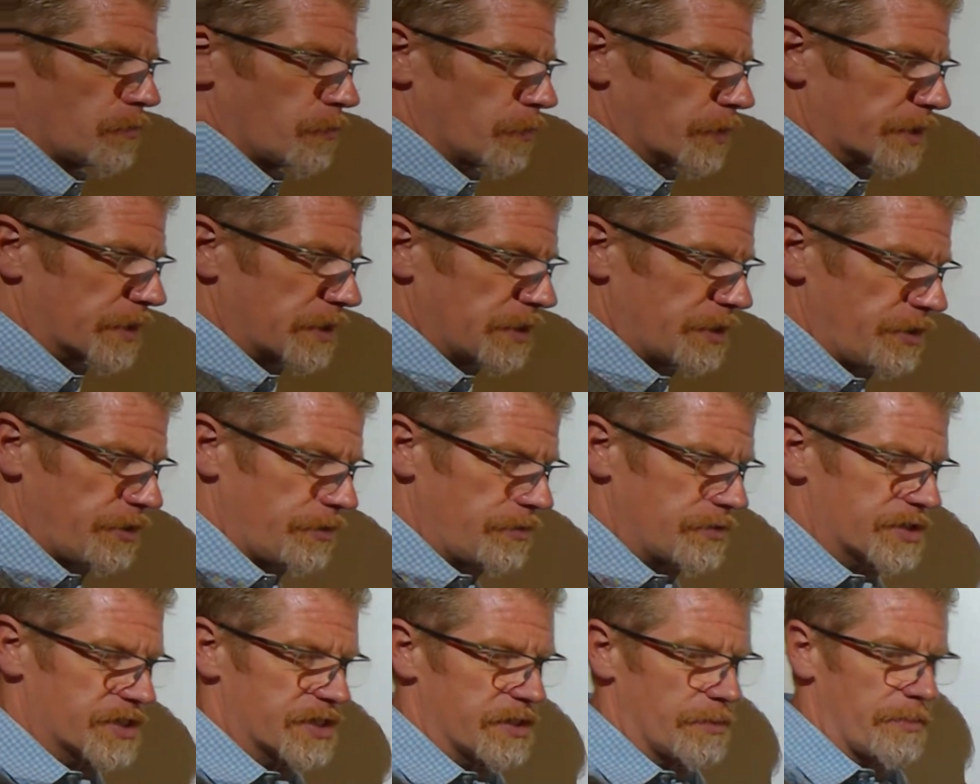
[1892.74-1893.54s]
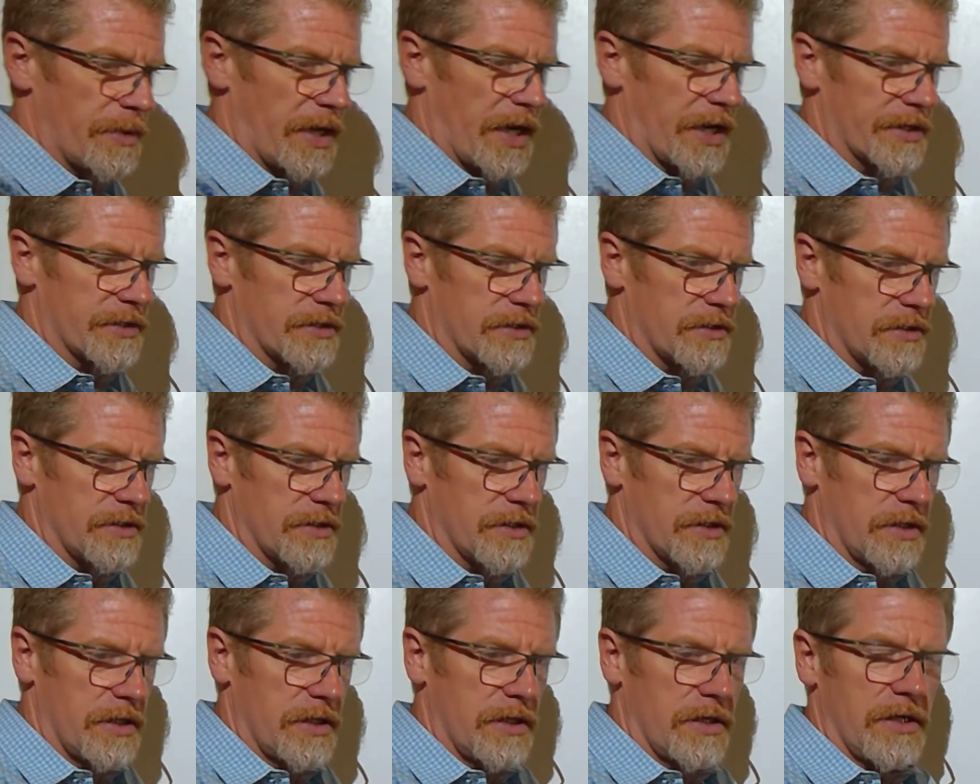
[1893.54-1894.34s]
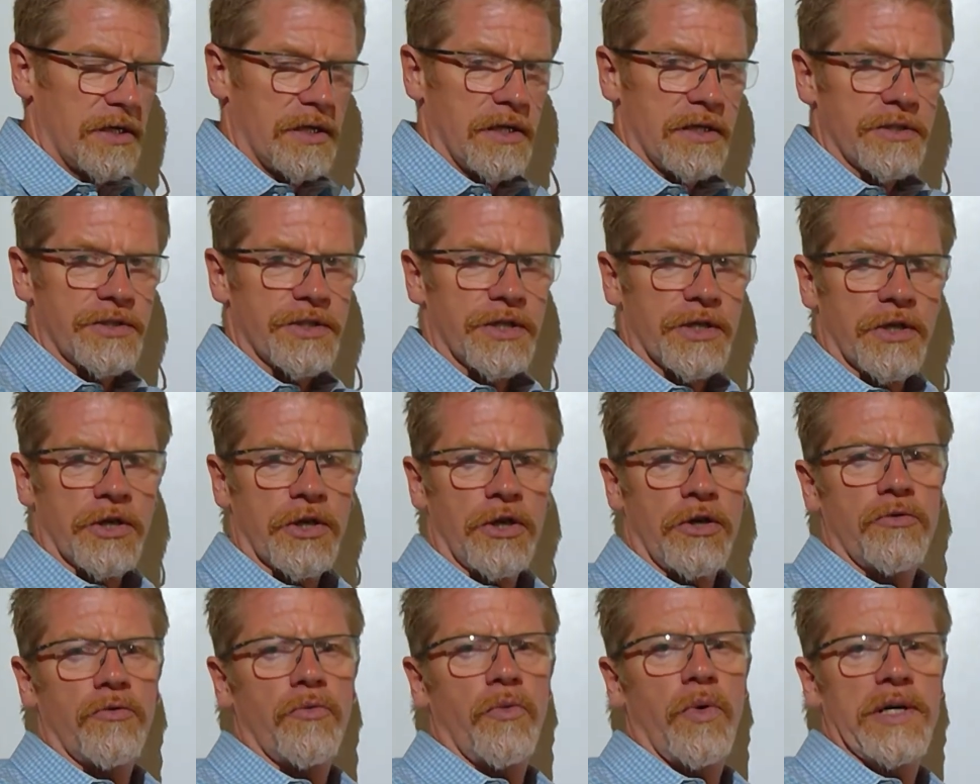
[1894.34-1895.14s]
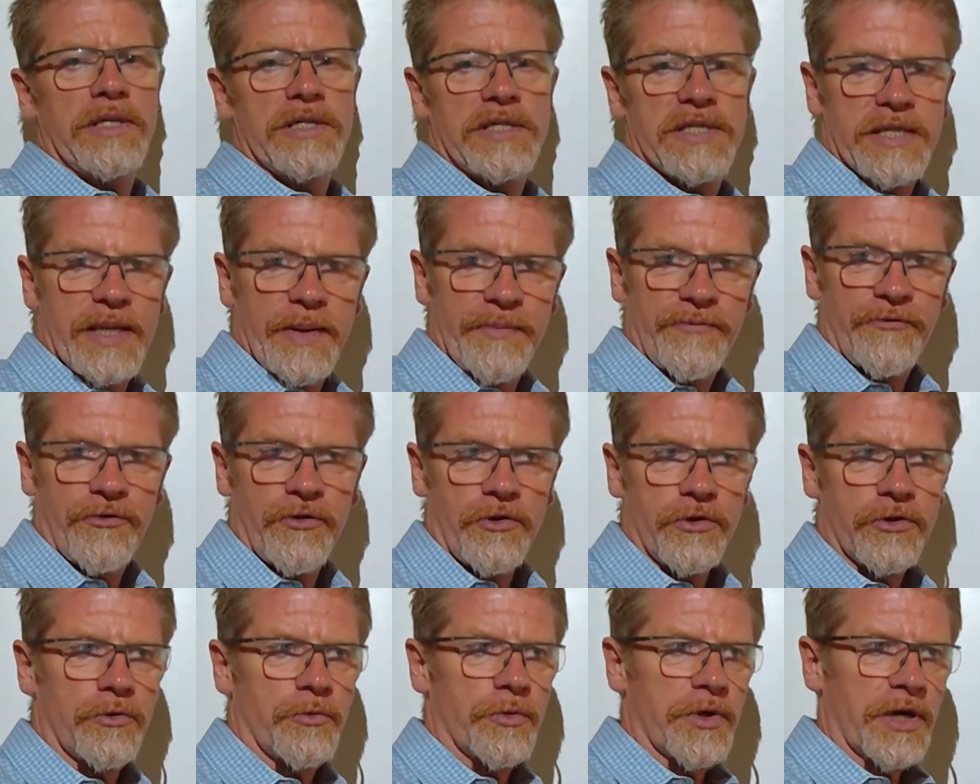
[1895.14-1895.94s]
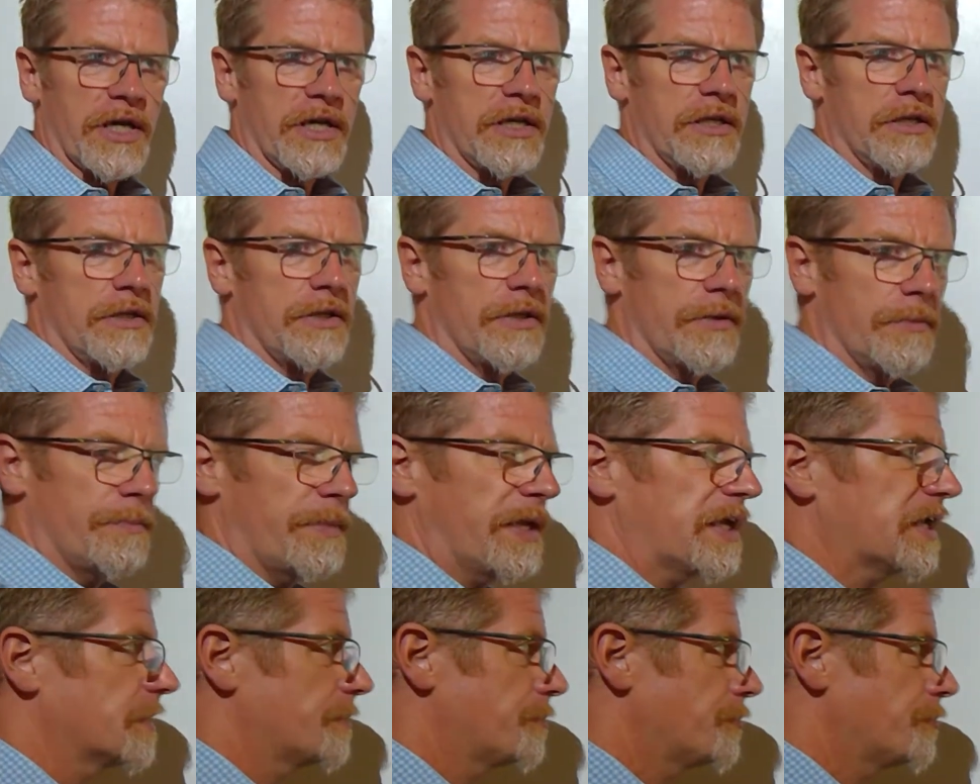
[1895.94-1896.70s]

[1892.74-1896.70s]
we're going to use the model to go one step further. We're going to make a